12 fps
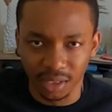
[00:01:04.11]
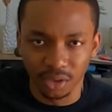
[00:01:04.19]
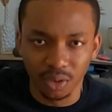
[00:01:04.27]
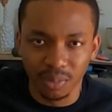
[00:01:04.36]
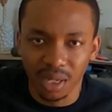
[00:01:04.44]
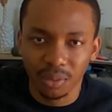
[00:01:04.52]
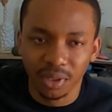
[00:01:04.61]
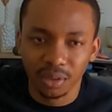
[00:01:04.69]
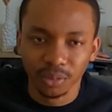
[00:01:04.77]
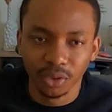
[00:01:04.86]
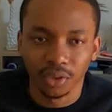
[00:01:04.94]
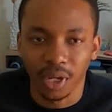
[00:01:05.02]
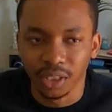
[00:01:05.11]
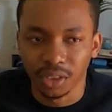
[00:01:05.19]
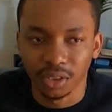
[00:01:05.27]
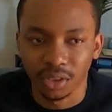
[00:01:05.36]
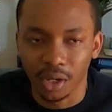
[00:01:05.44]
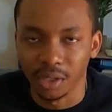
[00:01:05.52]
into bed with them. So I
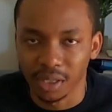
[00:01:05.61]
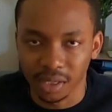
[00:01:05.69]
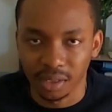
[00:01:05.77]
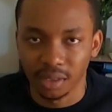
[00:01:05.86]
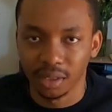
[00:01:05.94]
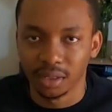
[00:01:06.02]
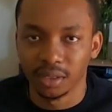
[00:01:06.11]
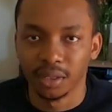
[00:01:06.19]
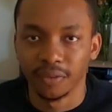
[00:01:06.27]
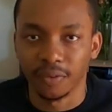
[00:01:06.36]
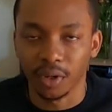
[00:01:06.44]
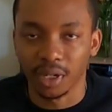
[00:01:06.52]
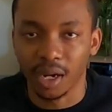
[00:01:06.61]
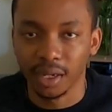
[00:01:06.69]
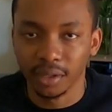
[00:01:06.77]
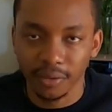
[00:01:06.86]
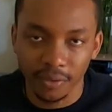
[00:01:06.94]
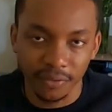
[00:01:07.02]
just contacted
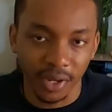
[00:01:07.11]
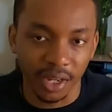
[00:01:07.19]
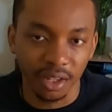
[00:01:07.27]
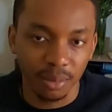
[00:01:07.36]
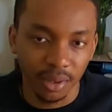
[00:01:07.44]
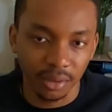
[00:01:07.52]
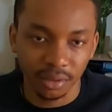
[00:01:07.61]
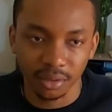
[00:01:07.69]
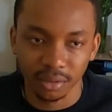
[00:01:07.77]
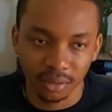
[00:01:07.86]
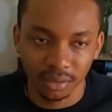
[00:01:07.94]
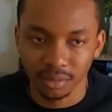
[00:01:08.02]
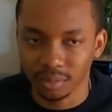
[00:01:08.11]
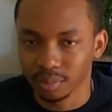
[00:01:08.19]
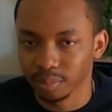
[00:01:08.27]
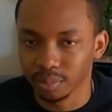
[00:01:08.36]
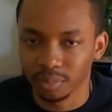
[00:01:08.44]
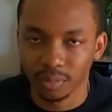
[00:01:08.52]
Fortnine via email.
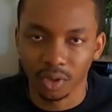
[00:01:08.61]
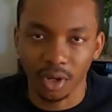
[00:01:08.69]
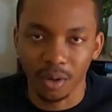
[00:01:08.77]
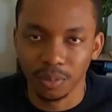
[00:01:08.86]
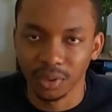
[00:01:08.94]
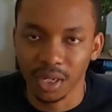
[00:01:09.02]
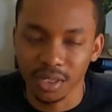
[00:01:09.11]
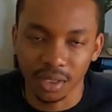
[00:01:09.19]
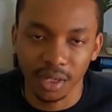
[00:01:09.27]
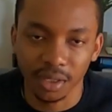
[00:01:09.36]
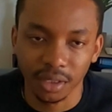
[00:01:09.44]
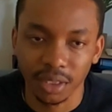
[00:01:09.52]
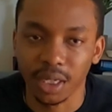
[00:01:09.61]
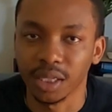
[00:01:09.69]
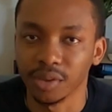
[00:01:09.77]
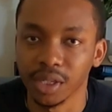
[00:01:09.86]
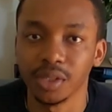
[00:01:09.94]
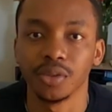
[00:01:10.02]
A couple days later, they
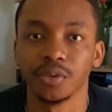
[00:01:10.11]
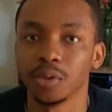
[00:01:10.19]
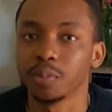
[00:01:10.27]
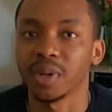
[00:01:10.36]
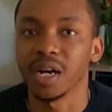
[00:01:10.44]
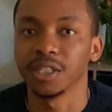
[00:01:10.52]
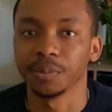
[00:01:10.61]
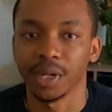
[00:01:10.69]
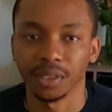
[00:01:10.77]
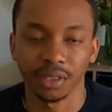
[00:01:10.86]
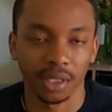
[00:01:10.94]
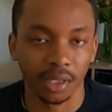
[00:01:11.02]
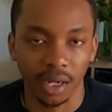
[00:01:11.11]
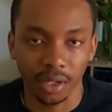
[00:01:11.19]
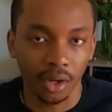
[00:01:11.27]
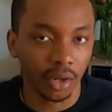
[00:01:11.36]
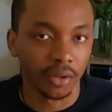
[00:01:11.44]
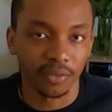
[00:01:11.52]
agreed to do a price match, and I
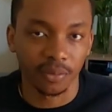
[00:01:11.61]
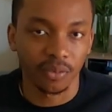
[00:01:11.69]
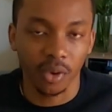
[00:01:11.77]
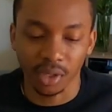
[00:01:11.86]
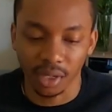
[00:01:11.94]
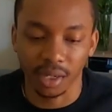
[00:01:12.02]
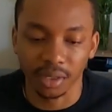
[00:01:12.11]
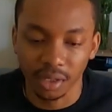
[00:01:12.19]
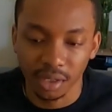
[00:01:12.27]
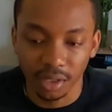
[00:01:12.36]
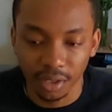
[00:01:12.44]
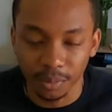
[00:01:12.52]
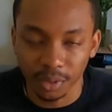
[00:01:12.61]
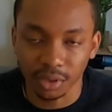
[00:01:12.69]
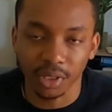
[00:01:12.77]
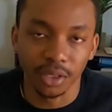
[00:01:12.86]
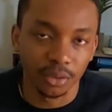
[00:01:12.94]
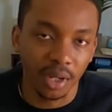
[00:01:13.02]
got it from Fortnine because
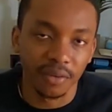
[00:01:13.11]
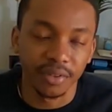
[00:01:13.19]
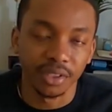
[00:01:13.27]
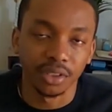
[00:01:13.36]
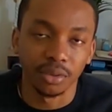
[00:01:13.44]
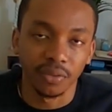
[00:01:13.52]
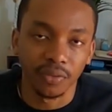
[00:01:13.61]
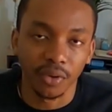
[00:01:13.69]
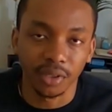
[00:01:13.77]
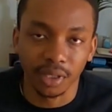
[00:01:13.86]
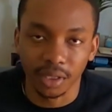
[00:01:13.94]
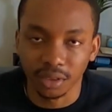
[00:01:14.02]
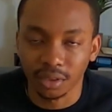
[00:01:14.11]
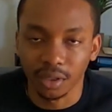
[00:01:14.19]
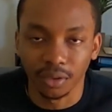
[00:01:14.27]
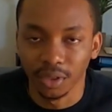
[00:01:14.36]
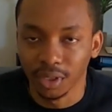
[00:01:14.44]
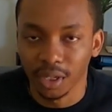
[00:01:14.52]
I do have history with Fortnine. So